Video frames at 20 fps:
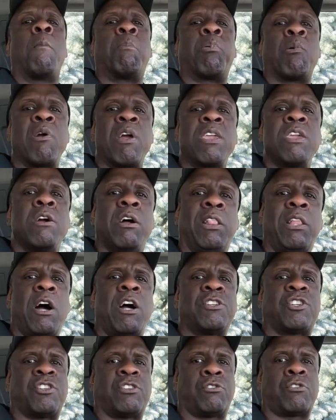Bring your
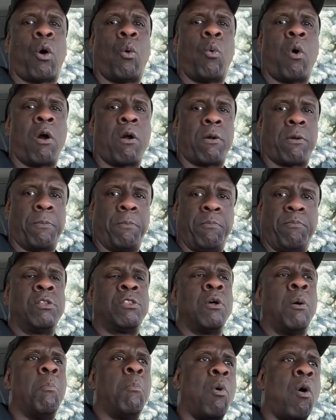lunch to work.
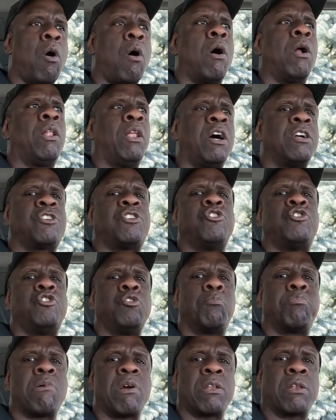The more lunches
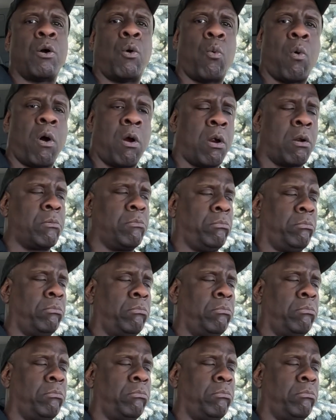you bring to work,